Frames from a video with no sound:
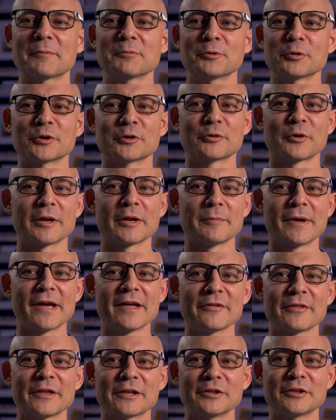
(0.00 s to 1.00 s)
I'm doing great,
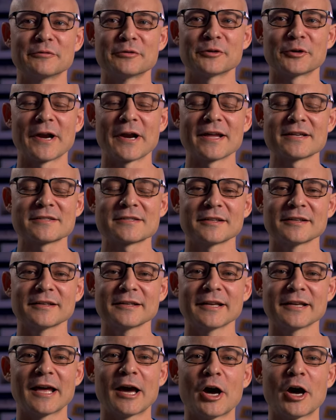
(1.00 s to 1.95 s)
Matt. Thank you for asking.